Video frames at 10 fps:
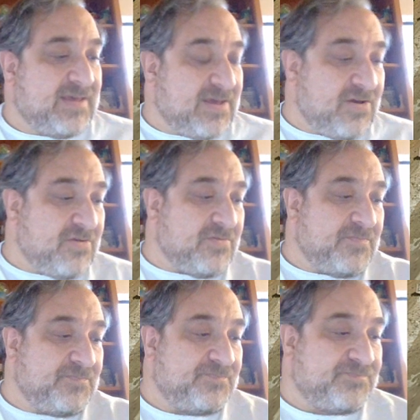Oh,
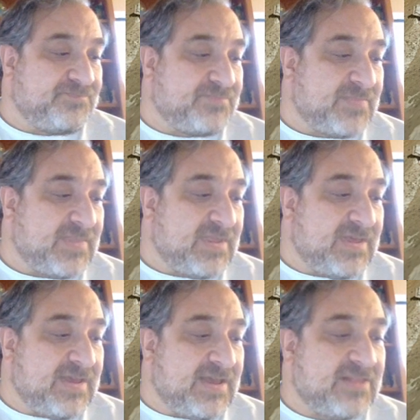
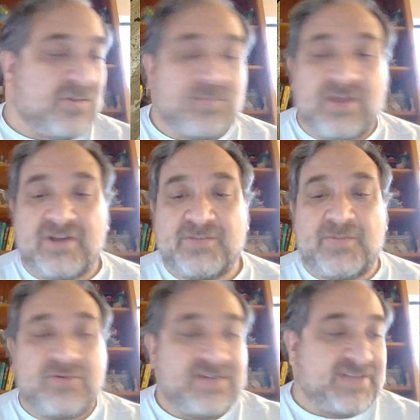hello, blonde
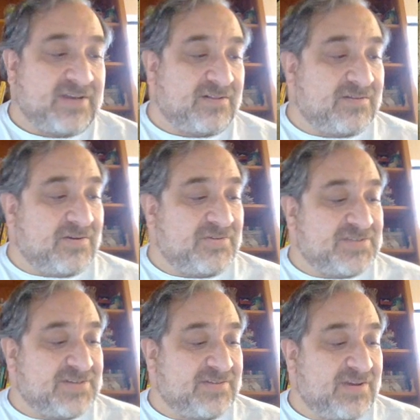ponytail. Are you
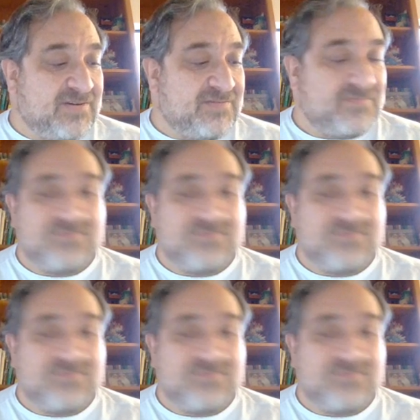still there?